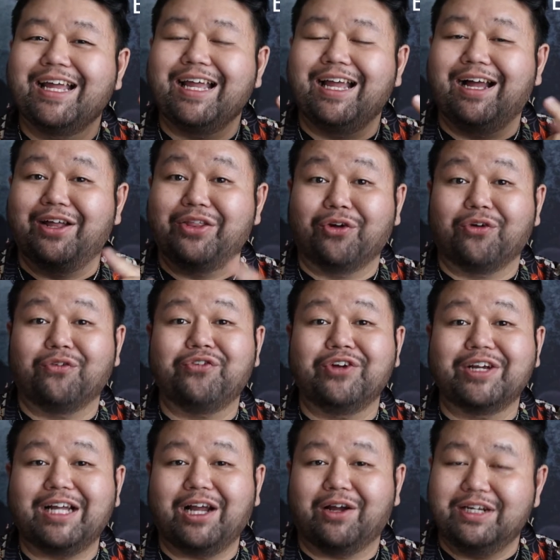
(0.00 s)
don't
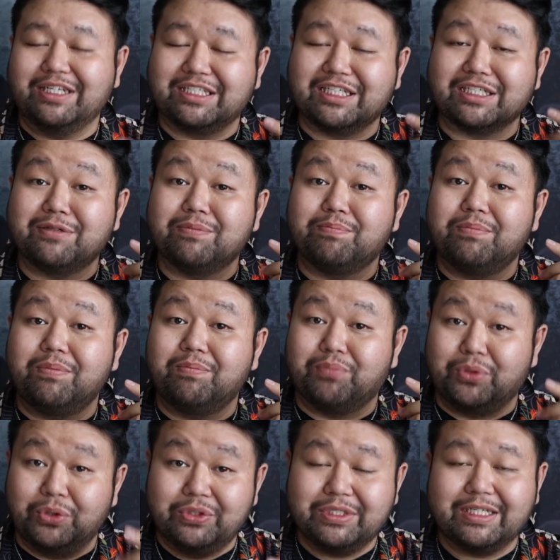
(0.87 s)
freak out, it's just
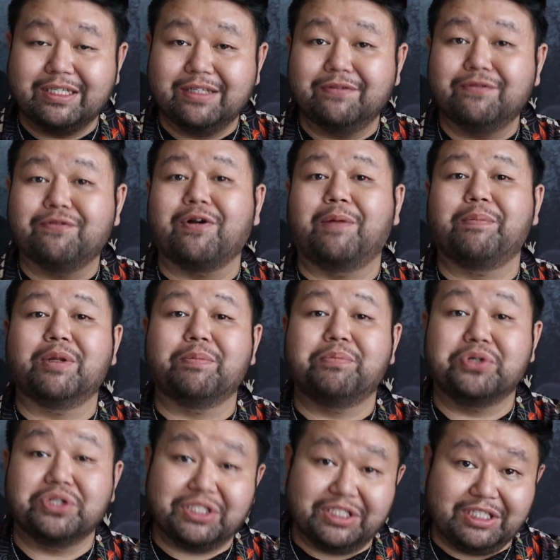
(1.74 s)
bruising from the
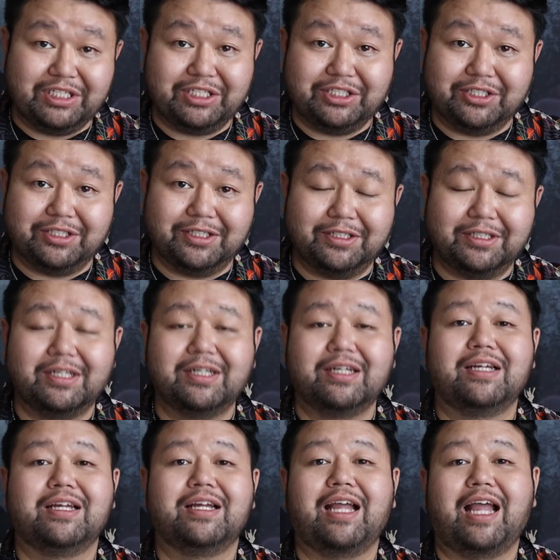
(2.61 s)
procedure,
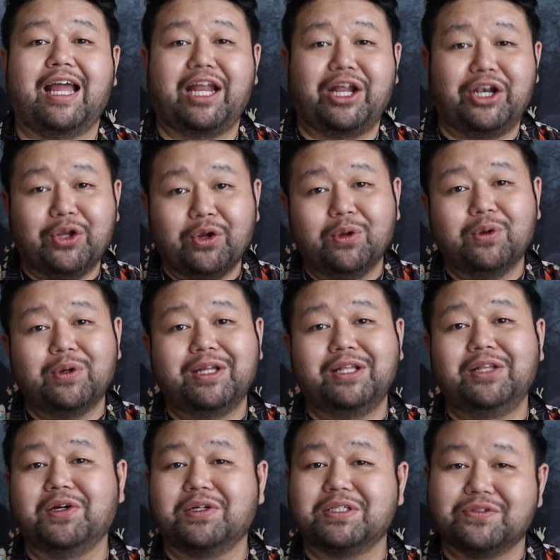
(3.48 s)
and I know it
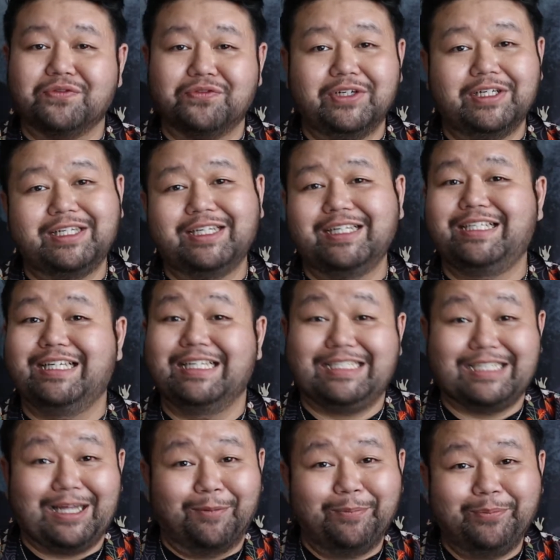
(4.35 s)
looks freaky to
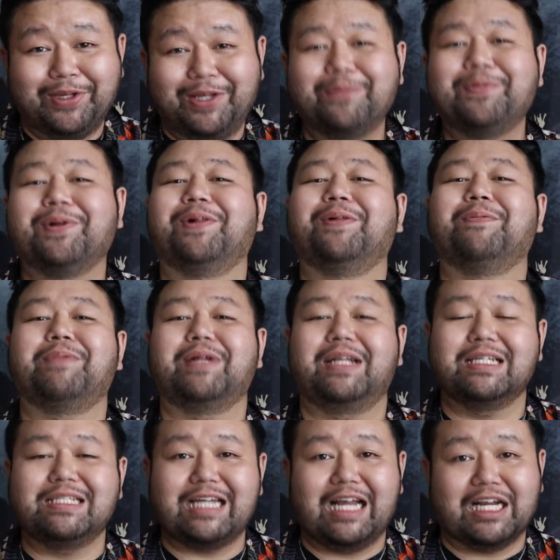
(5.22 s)
some people,
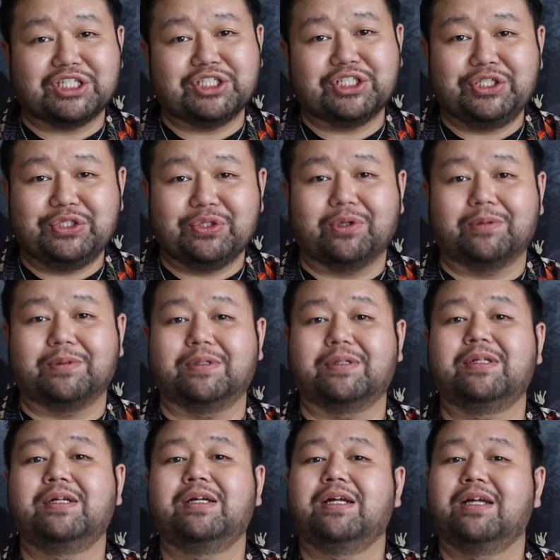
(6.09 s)
but it's actually
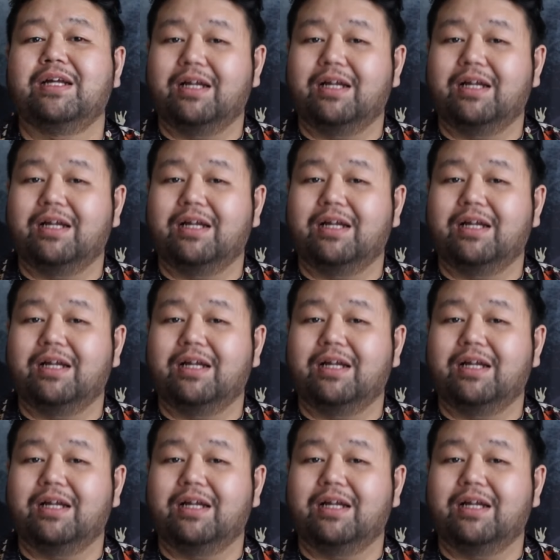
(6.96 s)
normal.